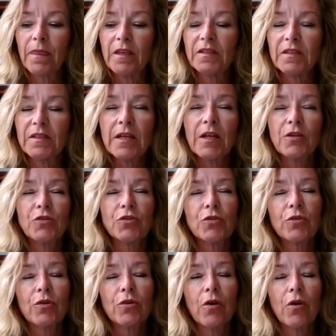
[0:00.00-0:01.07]

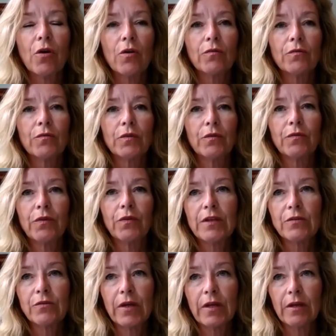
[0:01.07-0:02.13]
signature of the free
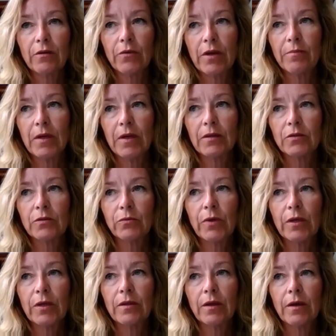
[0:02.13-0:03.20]
trade agreement
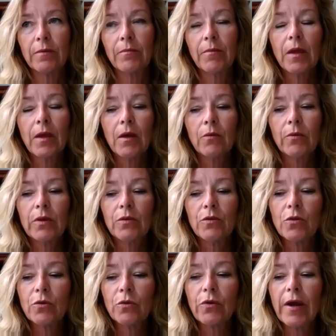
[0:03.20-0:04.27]
with
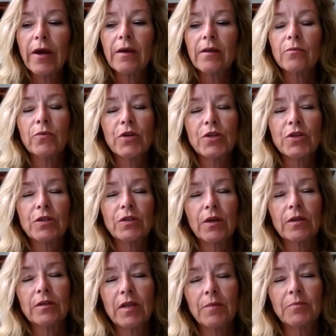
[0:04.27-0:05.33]
Ukraine, which
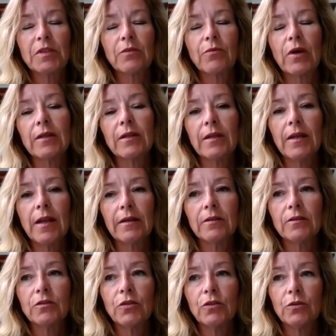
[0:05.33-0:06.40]
subsequently led
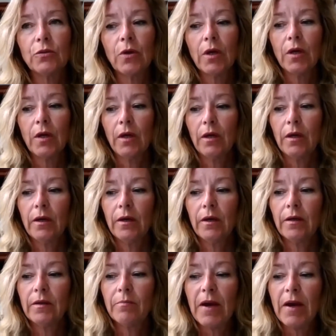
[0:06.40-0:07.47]
to
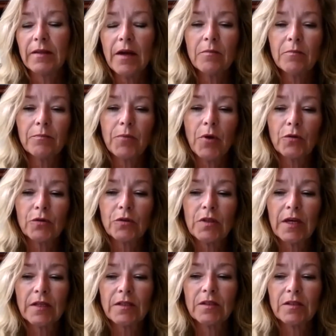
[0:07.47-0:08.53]
the Maidan
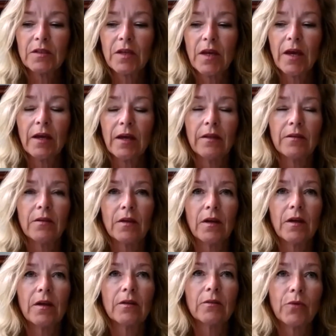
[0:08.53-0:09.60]
protests and
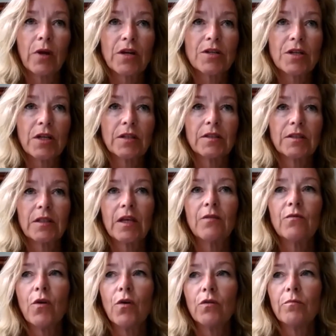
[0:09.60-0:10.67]
Russia's
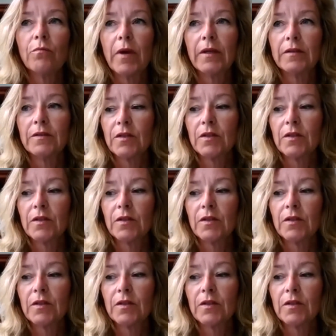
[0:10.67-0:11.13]
involvement